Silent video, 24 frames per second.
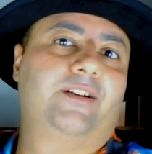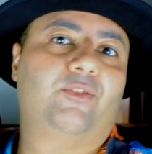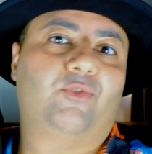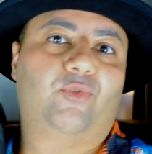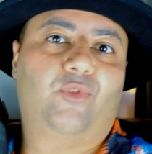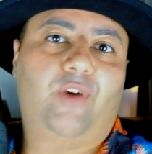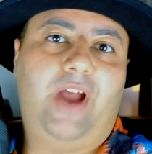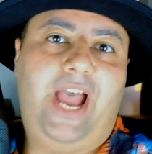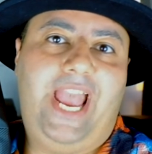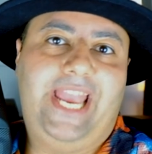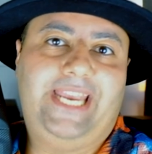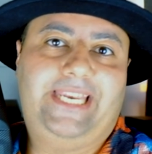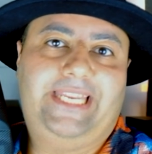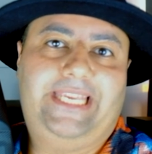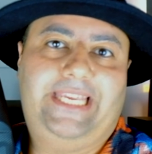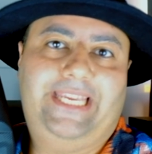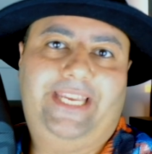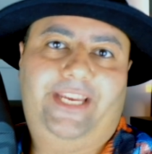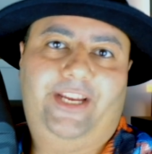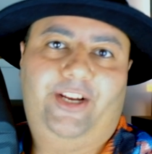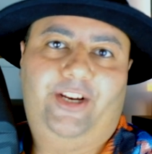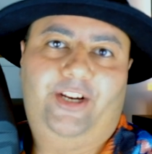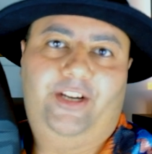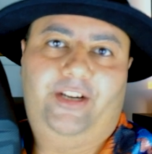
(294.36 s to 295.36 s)
right
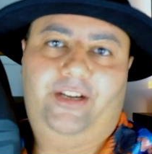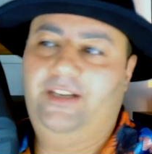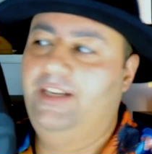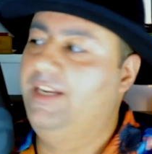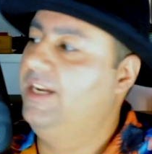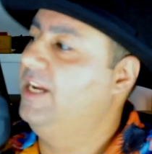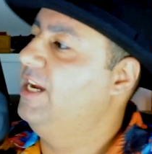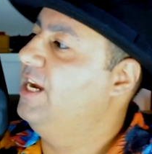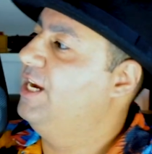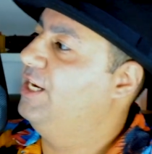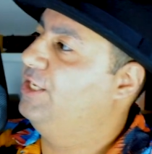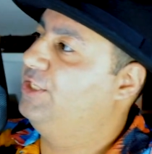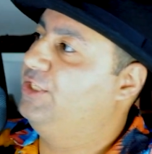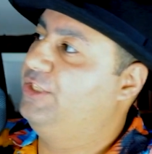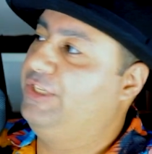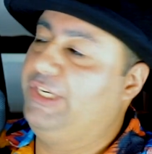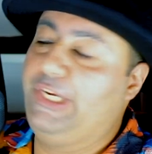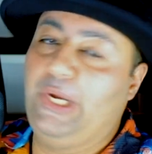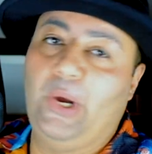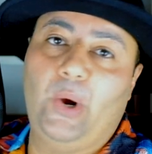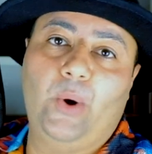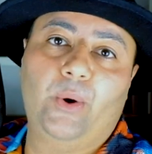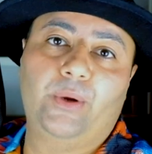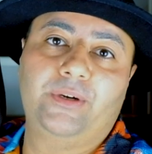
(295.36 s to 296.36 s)
here.
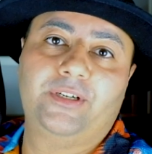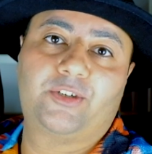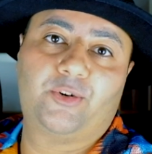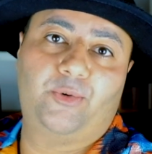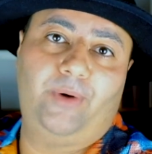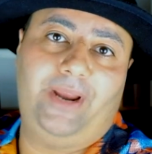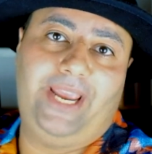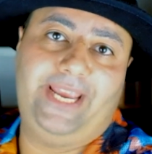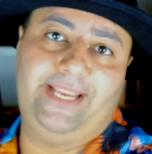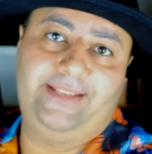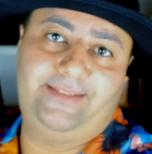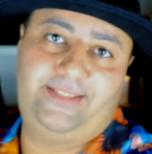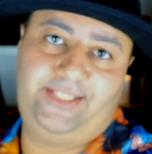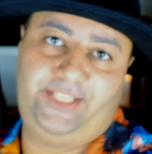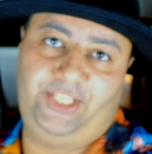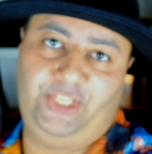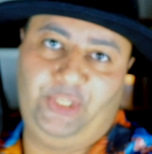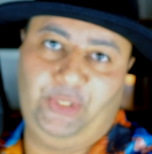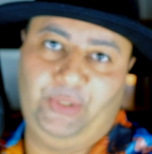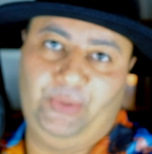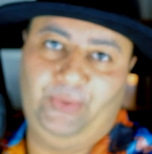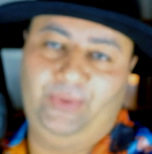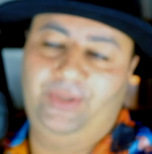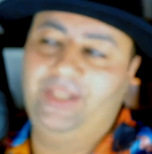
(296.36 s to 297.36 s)
Geon Crane
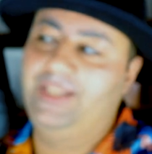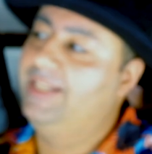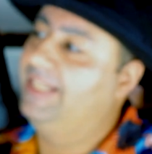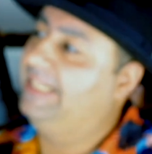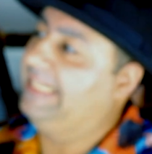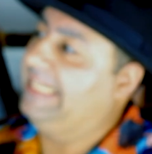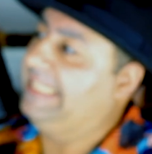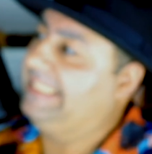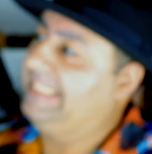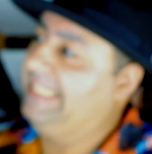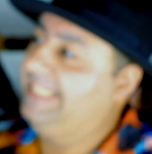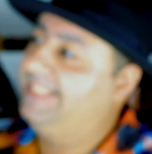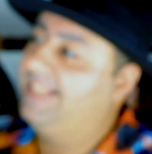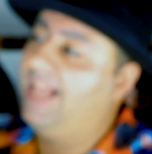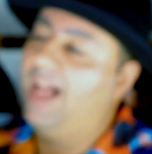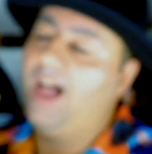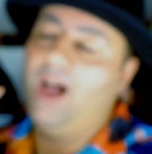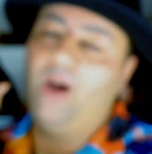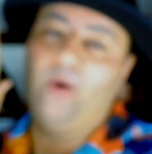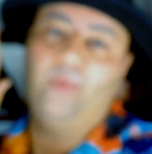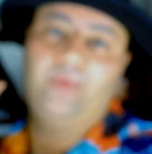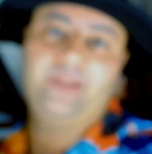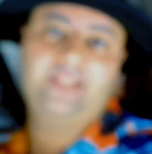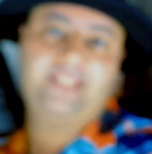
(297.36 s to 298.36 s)
2. This is
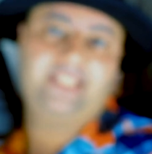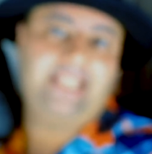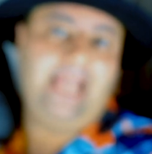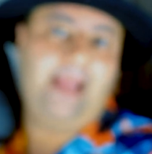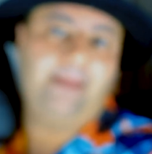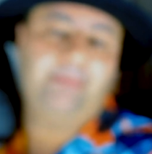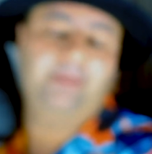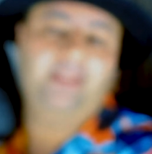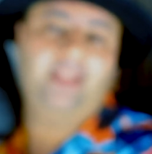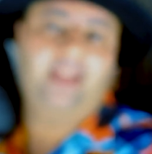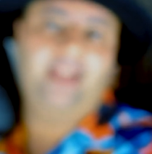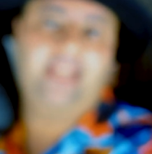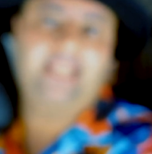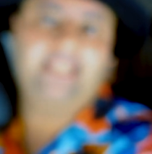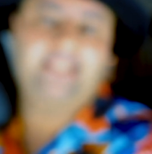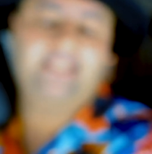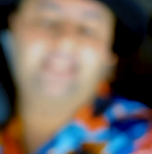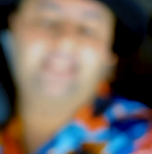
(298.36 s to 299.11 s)
how we stabilize